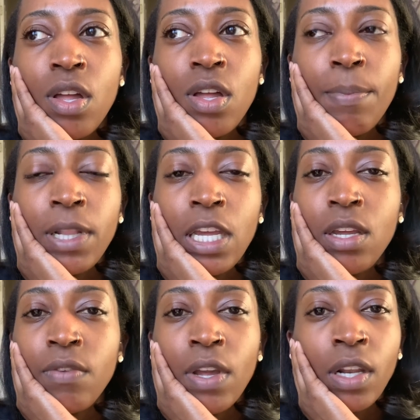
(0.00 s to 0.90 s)

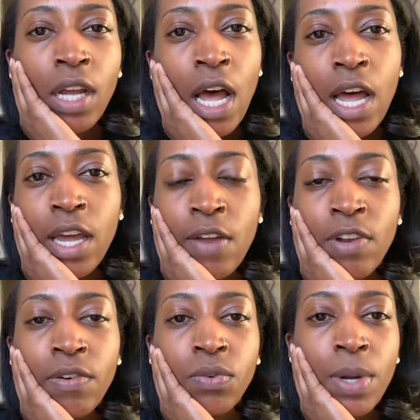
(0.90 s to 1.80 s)
believe in God. I've
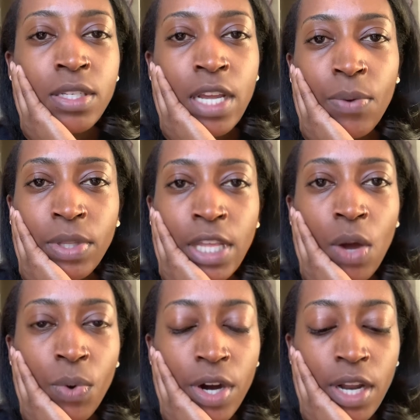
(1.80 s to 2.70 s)
never resonated with
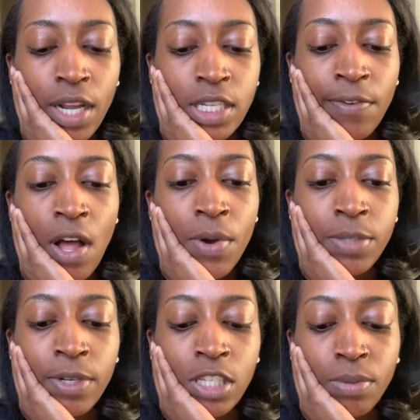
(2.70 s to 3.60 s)
that word. Like I said, I've always
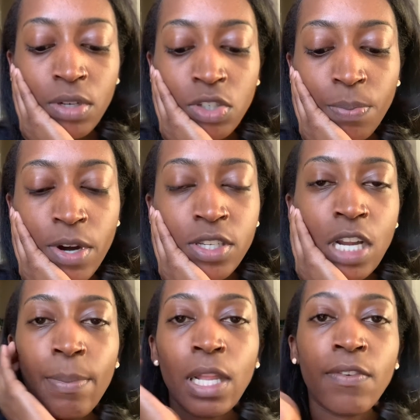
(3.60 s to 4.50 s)
been a spiritual person.
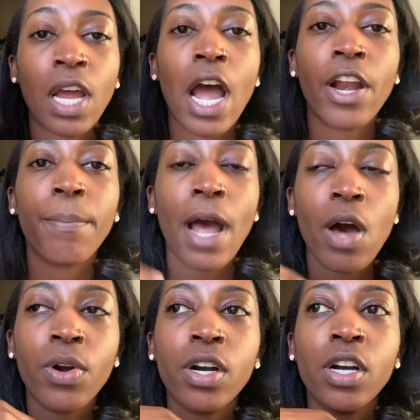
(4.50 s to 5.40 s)
I believe in a higher
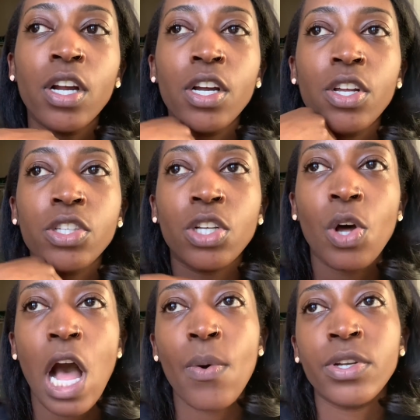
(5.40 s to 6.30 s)
power. So
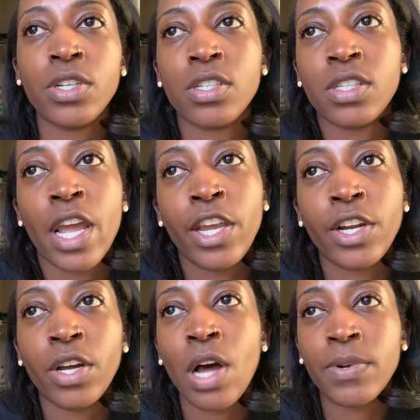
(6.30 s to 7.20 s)
I would just say, you
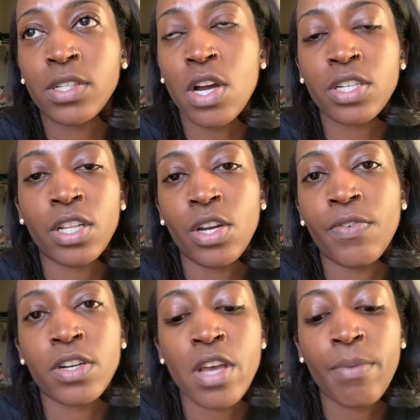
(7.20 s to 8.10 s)
know, I would just talk to the
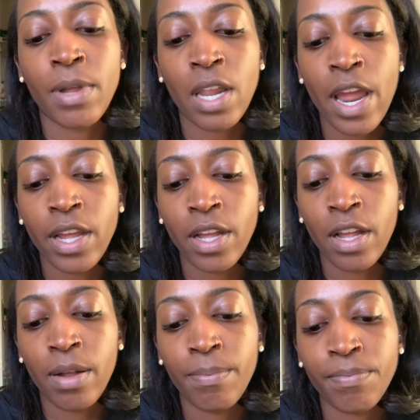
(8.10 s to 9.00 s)
universe. I'd be like,
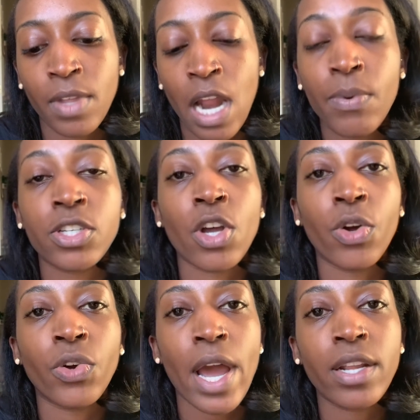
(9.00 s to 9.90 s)
and I would
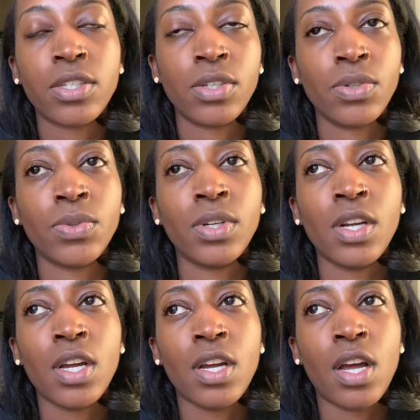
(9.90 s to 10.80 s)
show gratitude.
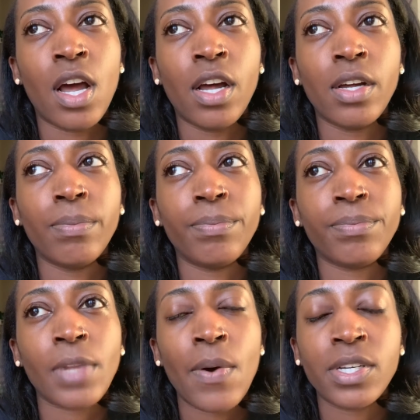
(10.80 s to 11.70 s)
I
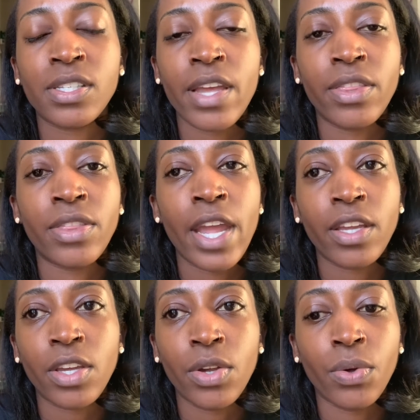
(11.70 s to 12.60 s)
would just say
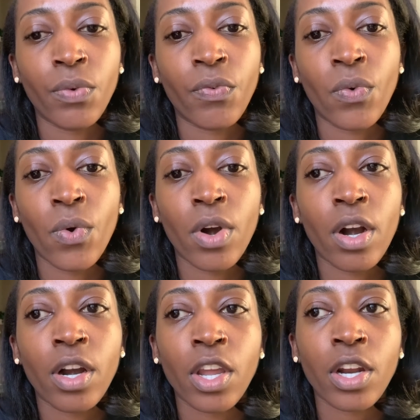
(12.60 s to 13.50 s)
thank you
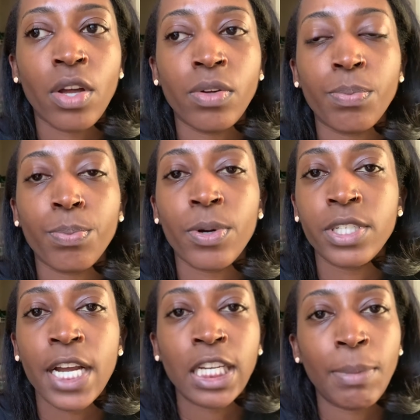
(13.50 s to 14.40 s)
for, you know,
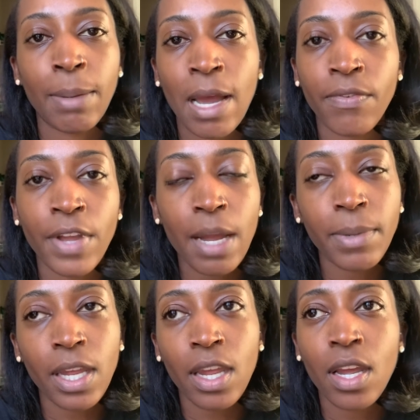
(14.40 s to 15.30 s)
protecting me, my
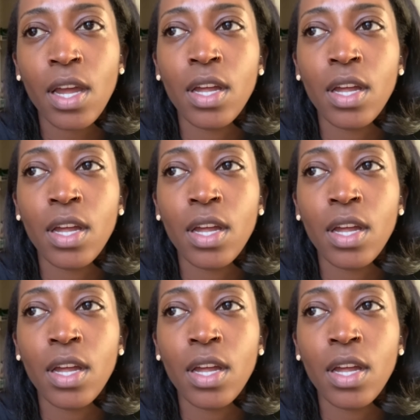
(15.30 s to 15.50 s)
family.